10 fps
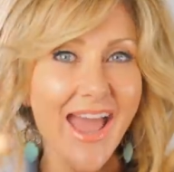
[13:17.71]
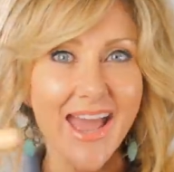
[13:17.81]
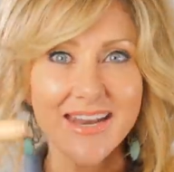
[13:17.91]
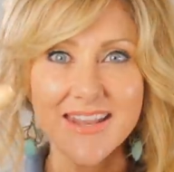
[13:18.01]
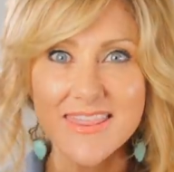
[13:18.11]

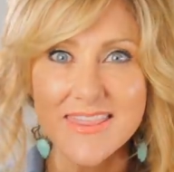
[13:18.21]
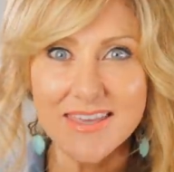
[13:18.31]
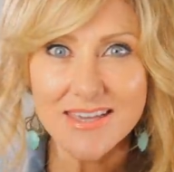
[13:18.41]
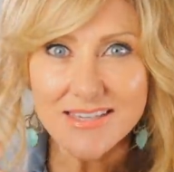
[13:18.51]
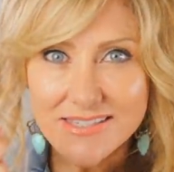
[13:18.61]
And
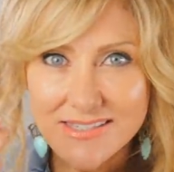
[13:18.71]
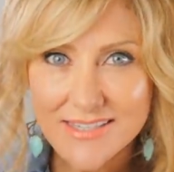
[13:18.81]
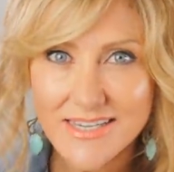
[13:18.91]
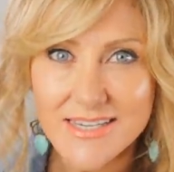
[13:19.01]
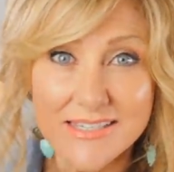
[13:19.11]

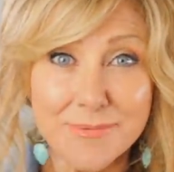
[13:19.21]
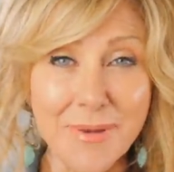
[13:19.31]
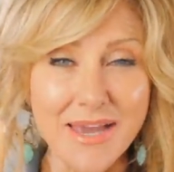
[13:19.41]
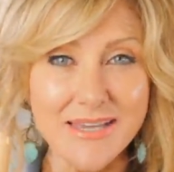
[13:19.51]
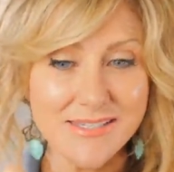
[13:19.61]
this is
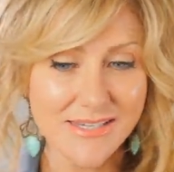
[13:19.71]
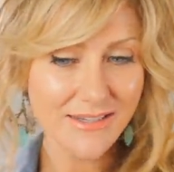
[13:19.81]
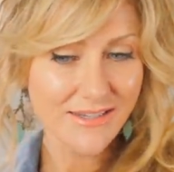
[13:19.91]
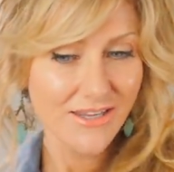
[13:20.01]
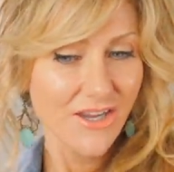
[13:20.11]

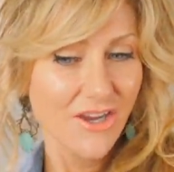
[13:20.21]
amazing